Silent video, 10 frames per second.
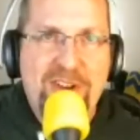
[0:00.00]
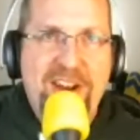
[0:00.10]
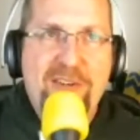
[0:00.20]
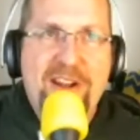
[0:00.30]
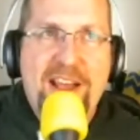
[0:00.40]

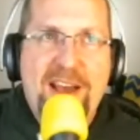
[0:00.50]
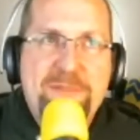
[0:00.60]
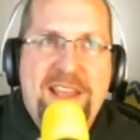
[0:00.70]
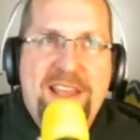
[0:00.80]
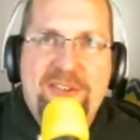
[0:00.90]
running around
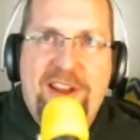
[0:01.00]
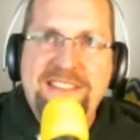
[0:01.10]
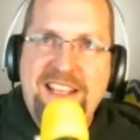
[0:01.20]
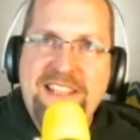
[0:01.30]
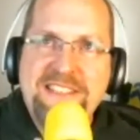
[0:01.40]
being
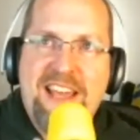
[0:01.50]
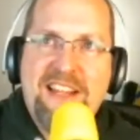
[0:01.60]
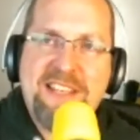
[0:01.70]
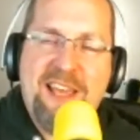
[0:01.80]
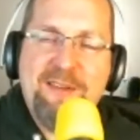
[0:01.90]
crazy. He's got his head.